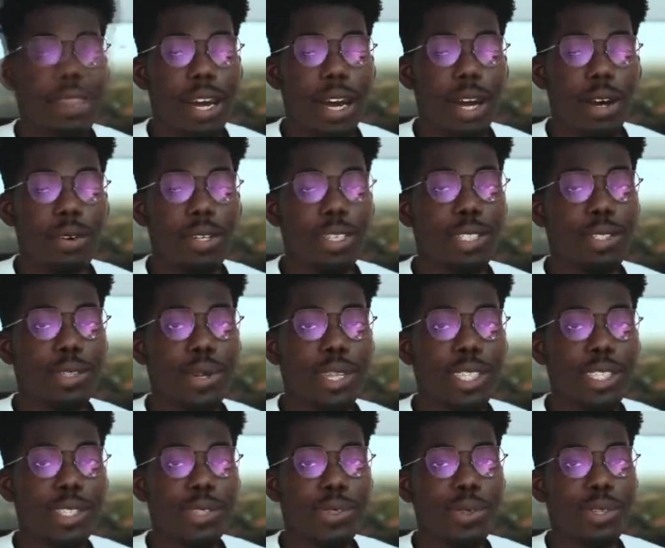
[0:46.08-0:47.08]
now in
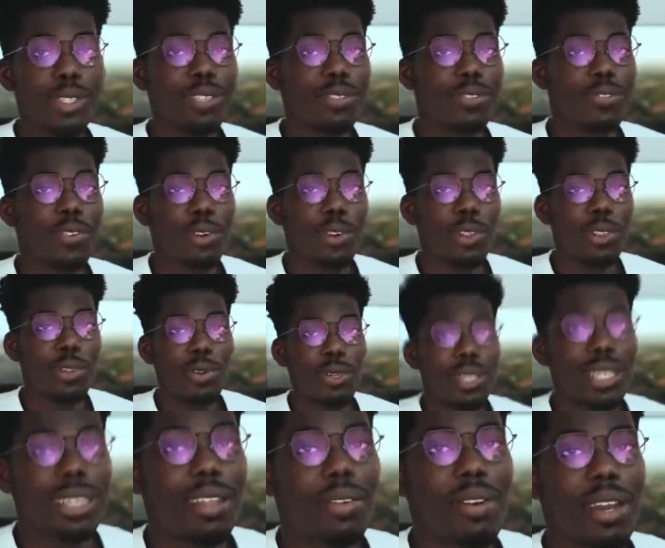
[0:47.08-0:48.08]
2024,
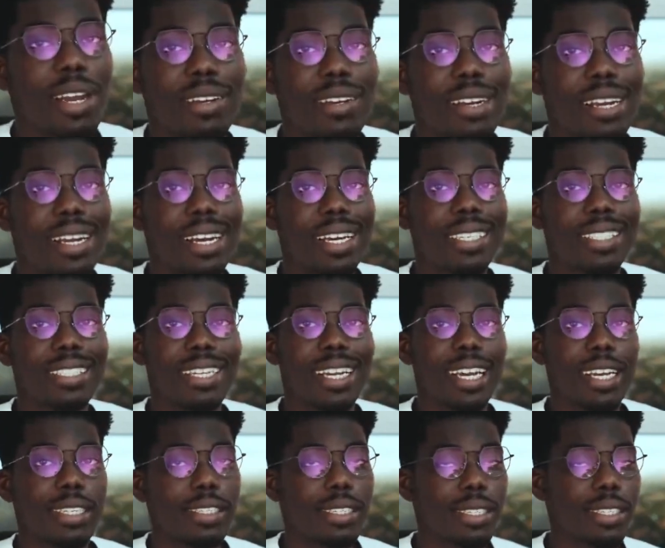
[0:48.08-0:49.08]
though the
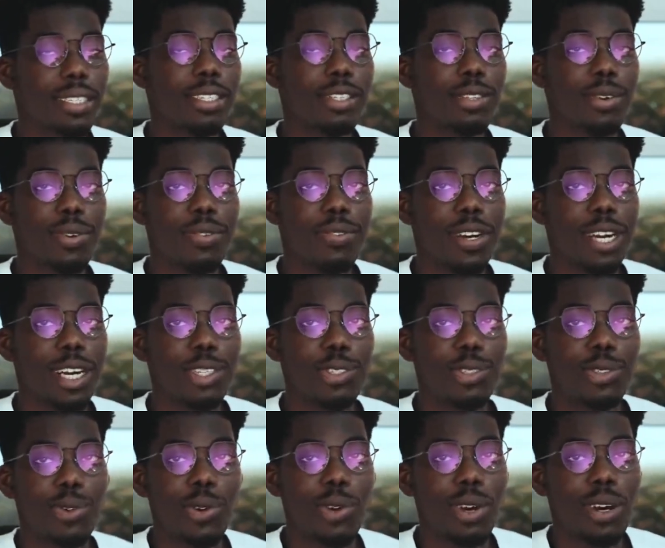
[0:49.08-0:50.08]
399 cedis offer
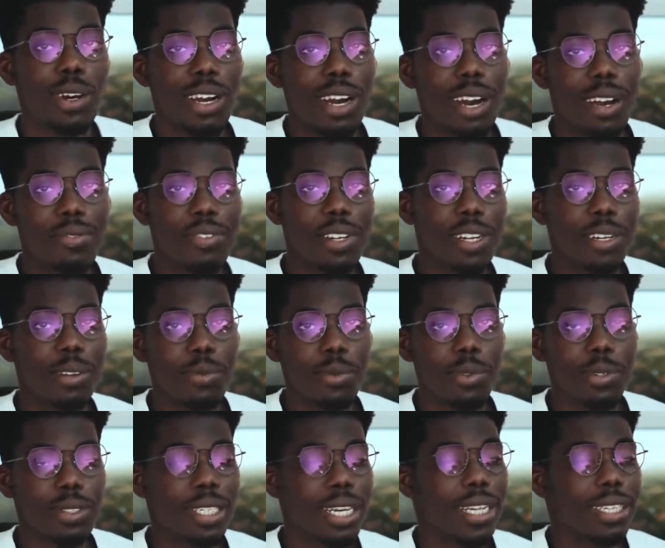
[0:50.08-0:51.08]
is no longer
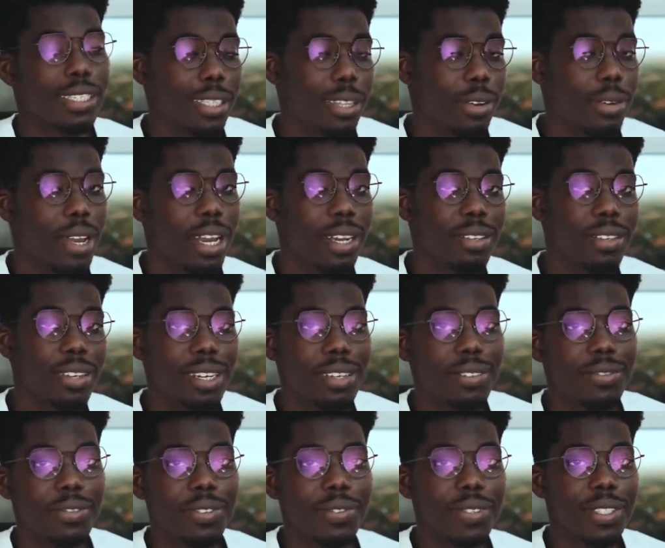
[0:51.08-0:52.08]
available, there's
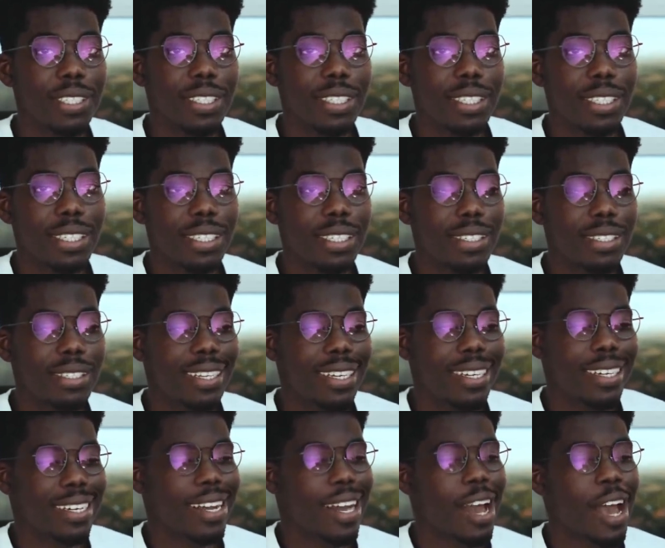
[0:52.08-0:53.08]
350
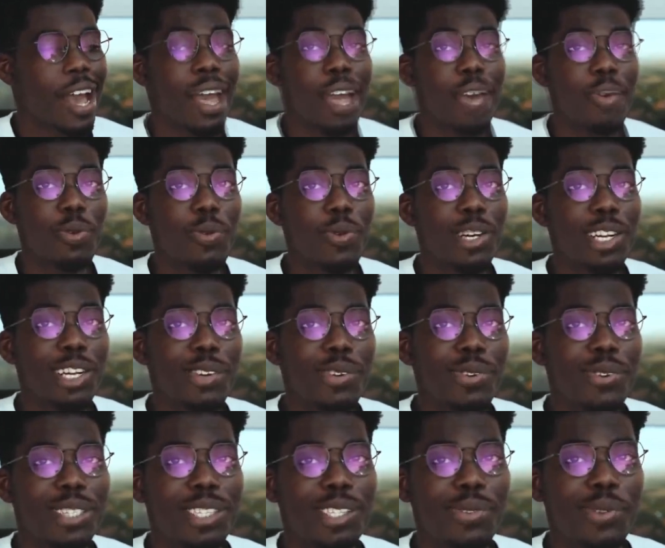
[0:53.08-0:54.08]
cedis. Like we
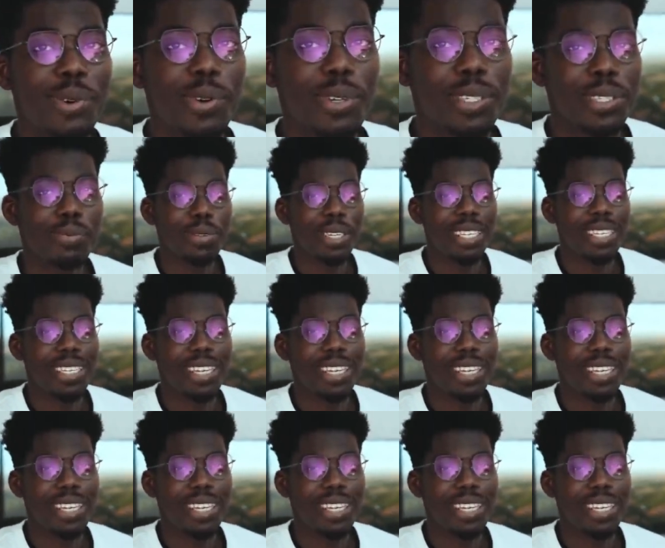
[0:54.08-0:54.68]
wouldn't notice what was being